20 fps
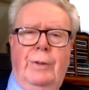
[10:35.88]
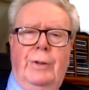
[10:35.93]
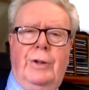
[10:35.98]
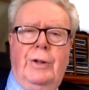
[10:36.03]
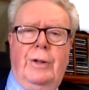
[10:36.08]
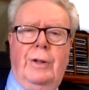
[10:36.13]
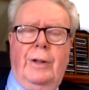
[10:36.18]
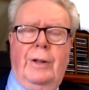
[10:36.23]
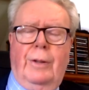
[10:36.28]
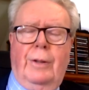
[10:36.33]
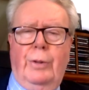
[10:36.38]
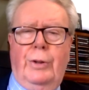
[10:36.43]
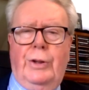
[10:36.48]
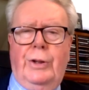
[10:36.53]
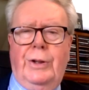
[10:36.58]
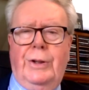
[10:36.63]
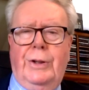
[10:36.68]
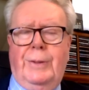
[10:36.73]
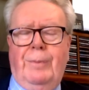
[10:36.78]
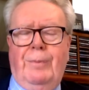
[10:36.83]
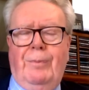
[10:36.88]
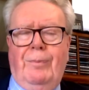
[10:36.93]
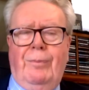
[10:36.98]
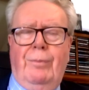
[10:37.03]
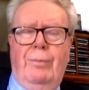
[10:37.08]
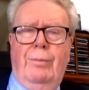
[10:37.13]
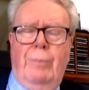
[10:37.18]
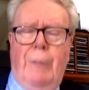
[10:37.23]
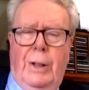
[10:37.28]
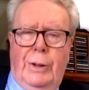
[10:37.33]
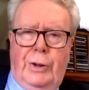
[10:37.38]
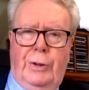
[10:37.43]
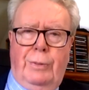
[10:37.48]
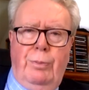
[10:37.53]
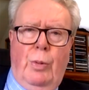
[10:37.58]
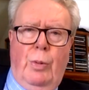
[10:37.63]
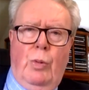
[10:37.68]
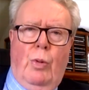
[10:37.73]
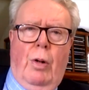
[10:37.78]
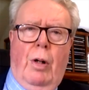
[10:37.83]
with China, which is much
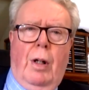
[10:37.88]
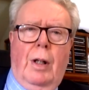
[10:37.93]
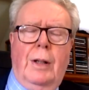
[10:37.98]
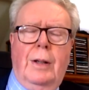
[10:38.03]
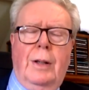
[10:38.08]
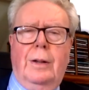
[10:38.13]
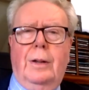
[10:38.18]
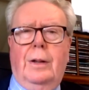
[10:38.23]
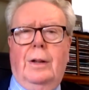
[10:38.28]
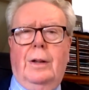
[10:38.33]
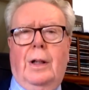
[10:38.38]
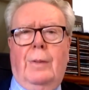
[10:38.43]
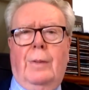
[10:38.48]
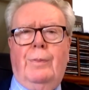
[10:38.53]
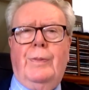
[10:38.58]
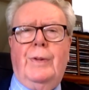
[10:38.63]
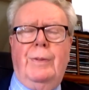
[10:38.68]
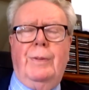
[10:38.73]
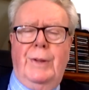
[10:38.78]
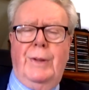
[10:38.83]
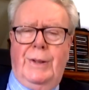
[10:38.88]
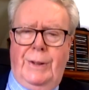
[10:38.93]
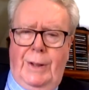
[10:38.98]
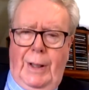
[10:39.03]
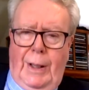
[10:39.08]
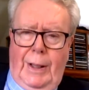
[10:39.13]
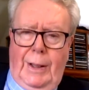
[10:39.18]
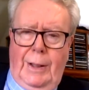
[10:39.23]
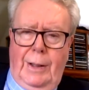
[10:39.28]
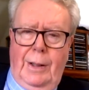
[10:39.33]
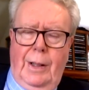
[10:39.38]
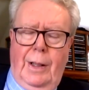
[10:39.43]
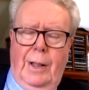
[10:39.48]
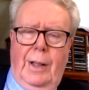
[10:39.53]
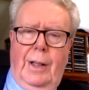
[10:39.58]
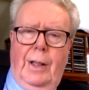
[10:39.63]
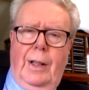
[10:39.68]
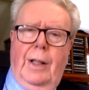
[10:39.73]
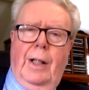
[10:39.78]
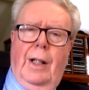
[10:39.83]
more optimistic
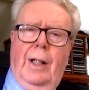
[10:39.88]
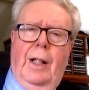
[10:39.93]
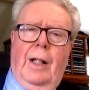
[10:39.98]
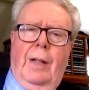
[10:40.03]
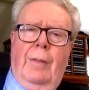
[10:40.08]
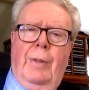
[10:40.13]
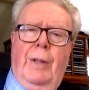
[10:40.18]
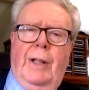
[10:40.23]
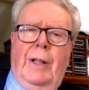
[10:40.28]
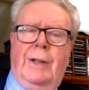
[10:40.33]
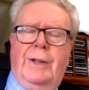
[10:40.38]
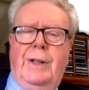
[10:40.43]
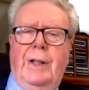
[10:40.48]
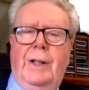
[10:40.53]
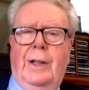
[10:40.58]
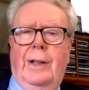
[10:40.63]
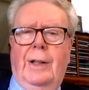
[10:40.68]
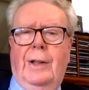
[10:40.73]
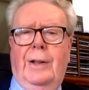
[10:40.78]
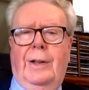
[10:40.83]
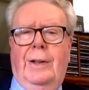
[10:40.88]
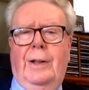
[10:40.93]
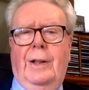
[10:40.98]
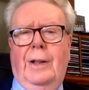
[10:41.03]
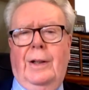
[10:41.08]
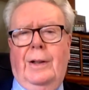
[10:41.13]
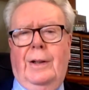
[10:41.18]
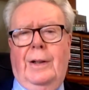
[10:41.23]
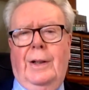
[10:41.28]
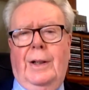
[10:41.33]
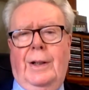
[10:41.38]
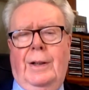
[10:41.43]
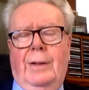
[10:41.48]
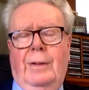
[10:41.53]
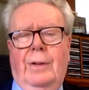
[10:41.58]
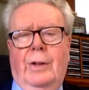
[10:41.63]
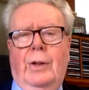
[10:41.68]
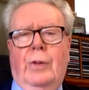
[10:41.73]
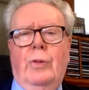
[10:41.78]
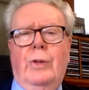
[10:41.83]
about uh, the
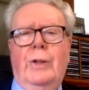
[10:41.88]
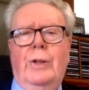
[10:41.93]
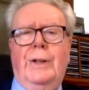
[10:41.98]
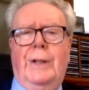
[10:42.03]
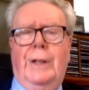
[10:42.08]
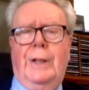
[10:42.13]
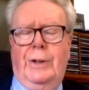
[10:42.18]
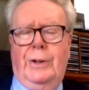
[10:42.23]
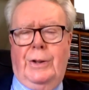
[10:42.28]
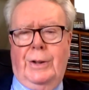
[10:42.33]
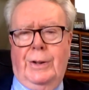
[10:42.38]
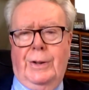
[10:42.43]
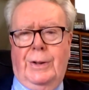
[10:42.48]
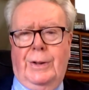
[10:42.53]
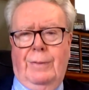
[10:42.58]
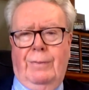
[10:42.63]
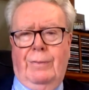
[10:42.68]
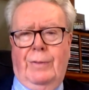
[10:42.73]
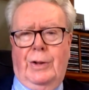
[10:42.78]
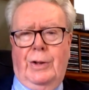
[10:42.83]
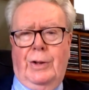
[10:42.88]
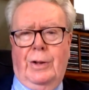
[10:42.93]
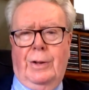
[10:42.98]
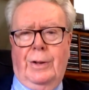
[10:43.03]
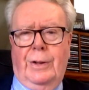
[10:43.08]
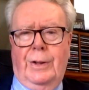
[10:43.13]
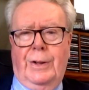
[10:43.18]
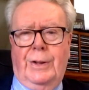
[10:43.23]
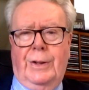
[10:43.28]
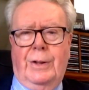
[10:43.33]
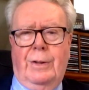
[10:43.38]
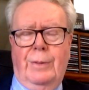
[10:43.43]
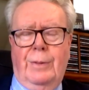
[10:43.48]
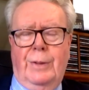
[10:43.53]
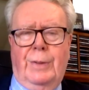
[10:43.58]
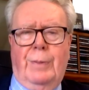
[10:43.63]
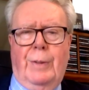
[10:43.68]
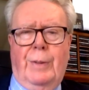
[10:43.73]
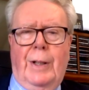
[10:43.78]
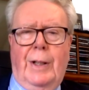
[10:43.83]
the good intentions of the Chinese
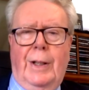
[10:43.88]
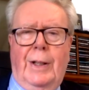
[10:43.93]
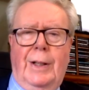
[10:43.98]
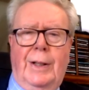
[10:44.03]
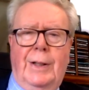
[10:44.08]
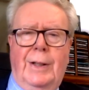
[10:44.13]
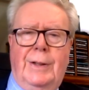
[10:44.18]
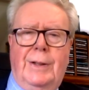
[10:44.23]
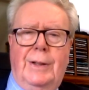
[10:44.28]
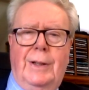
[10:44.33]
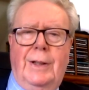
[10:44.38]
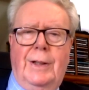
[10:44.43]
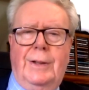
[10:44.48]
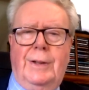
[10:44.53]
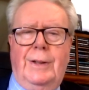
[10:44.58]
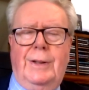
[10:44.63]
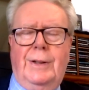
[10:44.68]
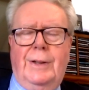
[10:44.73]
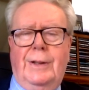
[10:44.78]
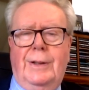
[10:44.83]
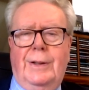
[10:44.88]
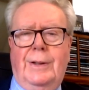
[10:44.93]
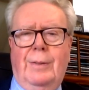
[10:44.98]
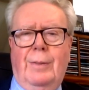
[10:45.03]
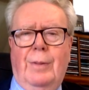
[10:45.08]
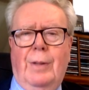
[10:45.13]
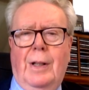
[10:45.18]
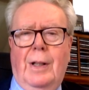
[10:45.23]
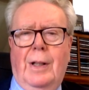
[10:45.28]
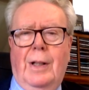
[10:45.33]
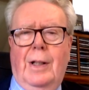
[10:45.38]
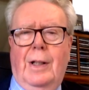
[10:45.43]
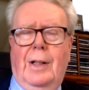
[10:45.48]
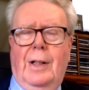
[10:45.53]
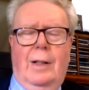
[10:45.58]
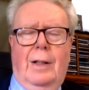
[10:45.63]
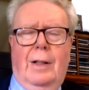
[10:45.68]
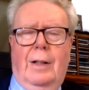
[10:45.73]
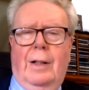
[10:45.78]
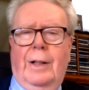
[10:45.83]
Communist Party as as he sees them.
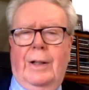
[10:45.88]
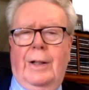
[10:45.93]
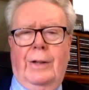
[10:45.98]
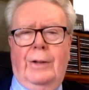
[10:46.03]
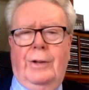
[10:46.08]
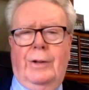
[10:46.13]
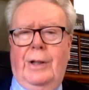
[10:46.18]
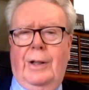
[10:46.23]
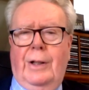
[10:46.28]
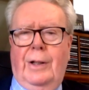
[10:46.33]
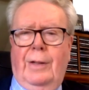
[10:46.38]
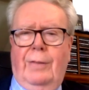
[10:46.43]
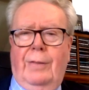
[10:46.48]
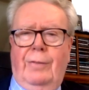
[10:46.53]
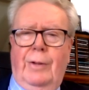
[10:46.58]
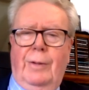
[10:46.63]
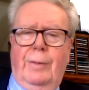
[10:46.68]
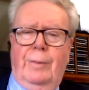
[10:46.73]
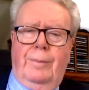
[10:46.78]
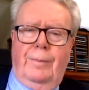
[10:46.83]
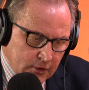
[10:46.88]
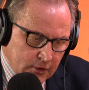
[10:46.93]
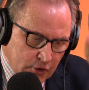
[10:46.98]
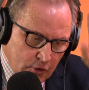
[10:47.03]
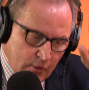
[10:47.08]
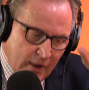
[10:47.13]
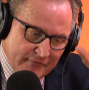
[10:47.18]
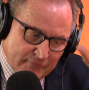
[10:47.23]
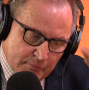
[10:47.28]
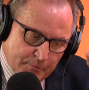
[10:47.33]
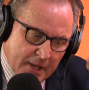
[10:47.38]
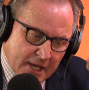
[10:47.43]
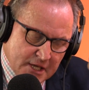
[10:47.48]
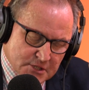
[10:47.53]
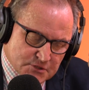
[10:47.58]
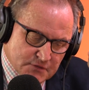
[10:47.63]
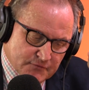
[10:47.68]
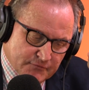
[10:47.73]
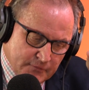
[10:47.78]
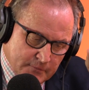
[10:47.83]
I don't share that view. You have a
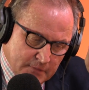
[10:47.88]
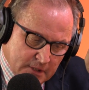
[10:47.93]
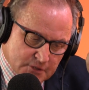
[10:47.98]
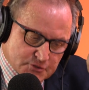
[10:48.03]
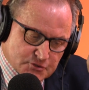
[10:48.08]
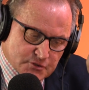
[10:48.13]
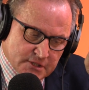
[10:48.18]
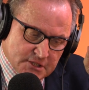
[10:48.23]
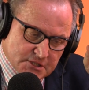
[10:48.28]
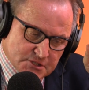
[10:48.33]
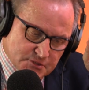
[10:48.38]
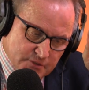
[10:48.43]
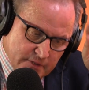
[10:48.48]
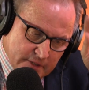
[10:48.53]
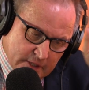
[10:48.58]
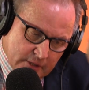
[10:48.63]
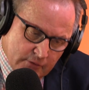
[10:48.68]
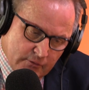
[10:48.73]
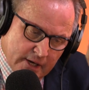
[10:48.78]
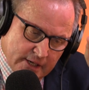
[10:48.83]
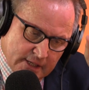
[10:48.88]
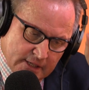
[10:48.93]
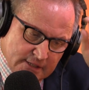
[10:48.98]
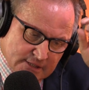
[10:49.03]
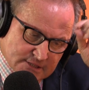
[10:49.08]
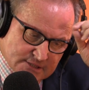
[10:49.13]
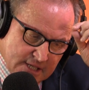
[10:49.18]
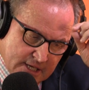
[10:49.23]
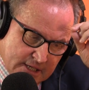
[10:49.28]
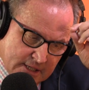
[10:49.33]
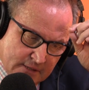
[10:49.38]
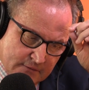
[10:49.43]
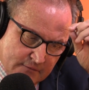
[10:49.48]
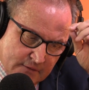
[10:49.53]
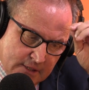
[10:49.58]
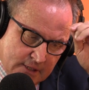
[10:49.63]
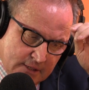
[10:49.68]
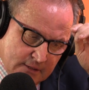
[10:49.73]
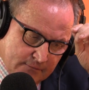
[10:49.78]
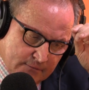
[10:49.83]
passion for military history and a great understanding of
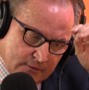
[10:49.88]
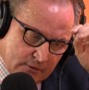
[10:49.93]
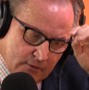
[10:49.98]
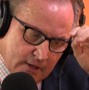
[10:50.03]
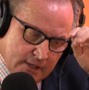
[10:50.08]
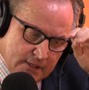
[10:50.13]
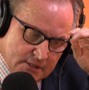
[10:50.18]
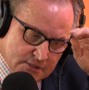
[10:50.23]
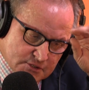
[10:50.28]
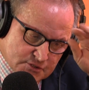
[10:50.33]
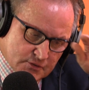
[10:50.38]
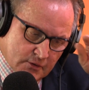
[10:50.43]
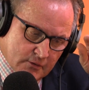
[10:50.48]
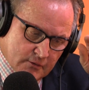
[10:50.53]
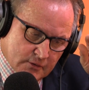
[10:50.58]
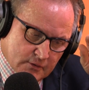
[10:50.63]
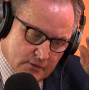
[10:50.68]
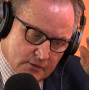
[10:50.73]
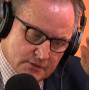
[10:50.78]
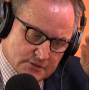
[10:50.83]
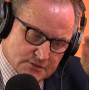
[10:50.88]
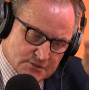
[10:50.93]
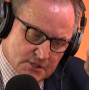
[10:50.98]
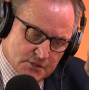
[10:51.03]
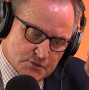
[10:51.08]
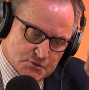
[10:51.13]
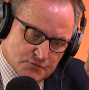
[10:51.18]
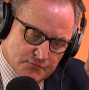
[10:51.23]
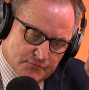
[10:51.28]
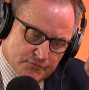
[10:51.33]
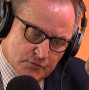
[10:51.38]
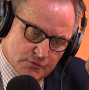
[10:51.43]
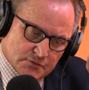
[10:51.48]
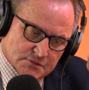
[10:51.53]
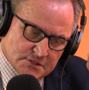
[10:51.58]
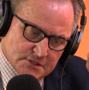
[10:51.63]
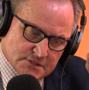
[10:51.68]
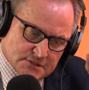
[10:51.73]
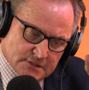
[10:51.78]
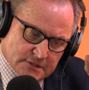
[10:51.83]
the the great historical and social
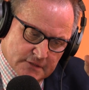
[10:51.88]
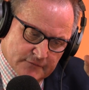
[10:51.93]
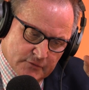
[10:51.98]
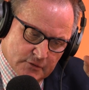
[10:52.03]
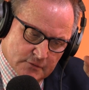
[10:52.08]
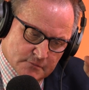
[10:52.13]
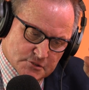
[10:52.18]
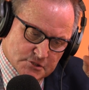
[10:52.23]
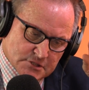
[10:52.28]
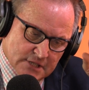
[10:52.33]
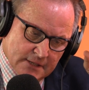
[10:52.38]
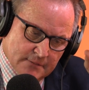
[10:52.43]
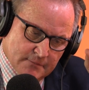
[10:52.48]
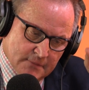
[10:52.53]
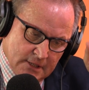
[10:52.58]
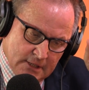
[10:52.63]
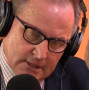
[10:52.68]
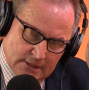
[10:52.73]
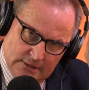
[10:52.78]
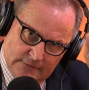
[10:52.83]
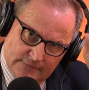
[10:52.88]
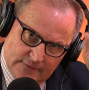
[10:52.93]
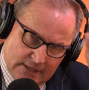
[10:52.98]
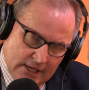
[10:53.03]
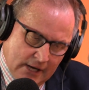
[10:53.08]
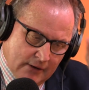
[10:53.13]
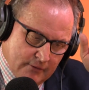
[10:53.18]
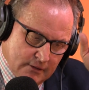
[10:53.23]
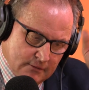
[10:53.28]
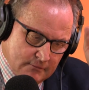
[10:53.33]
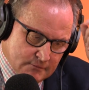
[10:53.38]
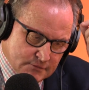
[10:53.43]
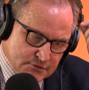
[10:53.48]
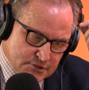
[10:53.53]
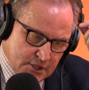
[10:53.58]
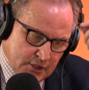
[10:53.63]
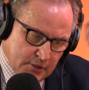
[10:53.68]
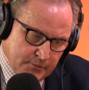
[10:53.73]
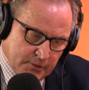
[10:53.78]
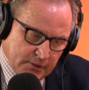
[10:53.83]
forces that have helped shape the current
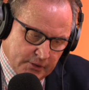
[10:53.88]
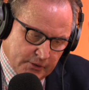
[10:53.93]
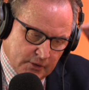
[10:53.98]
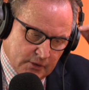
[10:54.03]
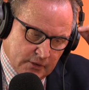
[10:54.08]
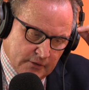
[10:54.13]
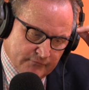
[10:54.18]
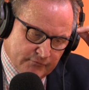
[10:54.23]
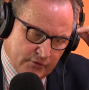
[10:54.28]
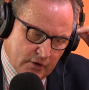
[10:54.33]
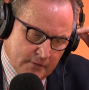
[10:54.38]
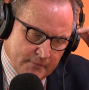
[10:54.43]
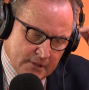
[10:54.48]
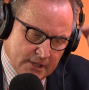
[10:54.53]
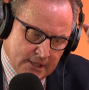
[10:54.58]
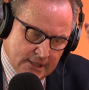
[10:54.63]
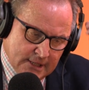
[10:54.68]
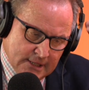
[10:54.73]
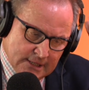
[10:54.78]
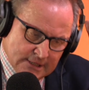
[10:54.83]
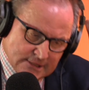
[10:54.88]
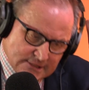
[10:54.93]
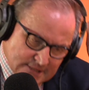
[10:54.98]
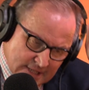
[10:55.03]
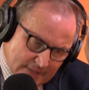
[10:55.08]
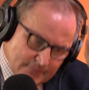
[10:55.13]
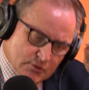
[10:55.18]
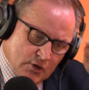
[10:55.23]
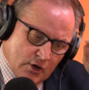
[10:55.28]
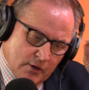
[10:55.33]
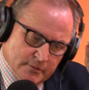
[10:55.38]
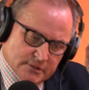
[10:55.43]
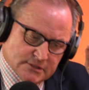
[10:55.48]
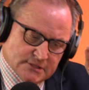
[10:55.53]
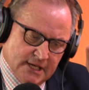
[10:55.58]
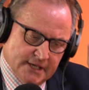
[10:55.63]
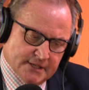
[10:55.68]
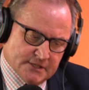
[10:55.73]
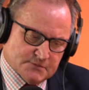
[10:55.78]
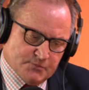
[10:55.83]
geopolitical environment. Some
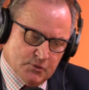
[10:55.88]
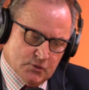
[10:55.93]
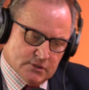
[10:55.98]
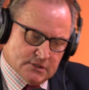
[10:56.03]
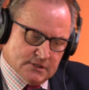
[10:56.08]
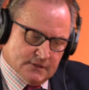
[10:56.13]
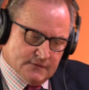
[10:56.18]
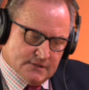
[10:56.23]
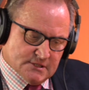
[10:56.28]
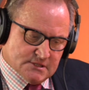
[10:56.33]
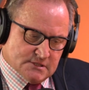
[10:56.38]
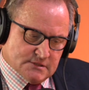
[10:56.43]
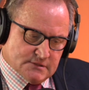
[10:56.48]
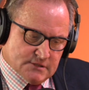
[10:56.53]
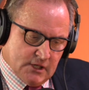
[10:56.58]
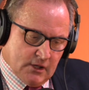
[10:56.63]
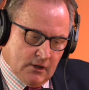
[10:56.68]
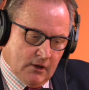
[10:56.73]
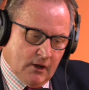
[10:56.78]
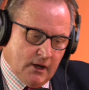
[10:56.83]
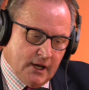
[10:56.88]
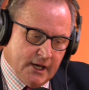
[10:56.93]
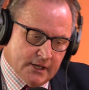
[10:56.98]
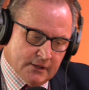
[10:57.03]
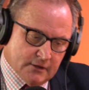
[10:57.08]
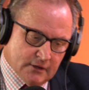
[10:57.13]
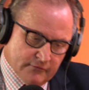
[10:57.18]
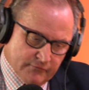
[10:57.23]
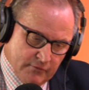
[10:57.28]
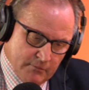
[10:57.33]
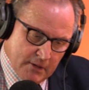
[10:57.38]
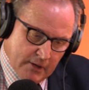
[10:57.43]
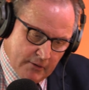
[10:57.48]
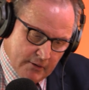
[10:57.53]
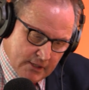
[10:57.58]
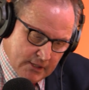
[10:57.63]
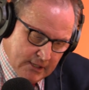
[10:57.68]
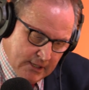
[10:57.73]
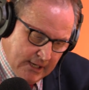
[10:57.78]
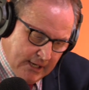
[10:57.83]
commentators point to this decline of
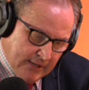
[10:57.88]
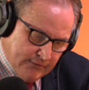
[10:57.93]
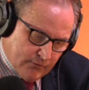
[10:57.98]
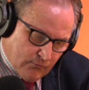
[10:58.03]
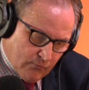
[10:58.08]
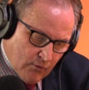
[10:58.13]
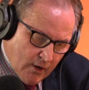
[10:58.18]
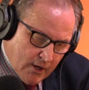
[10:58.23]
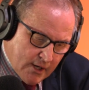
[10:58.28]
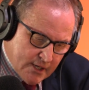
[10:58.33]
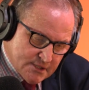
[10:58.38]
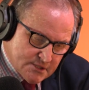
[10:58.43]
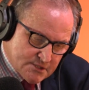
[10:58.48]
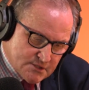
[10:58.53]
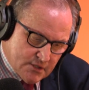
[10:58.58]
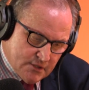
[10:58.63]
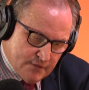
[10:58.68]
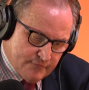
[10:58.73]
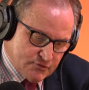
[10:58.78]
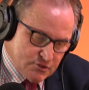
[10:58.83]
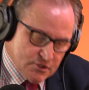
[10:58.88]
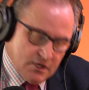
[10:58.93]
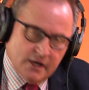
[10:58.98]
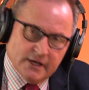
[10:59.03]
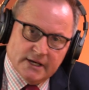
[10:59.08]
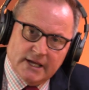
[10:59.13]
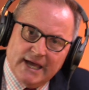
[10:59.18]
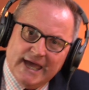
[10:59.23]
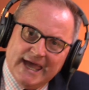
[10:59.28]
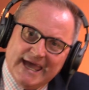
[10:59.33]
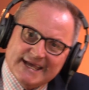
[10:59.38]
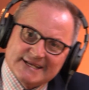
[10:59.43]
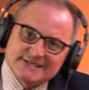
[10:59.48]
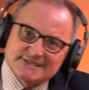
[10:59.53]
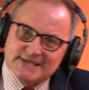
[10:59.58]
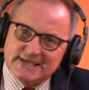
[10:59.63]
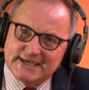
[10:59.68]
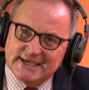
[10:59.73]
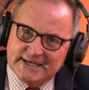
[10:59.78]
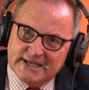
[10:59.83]
America and the rise of China
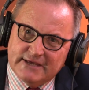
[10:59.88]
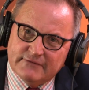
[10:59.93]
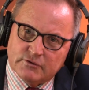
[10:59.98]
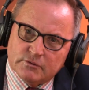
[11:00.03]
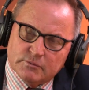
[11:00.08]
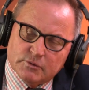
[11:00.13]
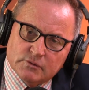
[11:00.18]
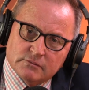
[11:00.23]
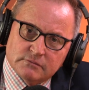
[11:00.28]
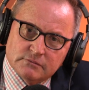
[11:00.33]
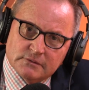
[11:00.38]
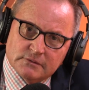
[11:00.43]
as inevitable.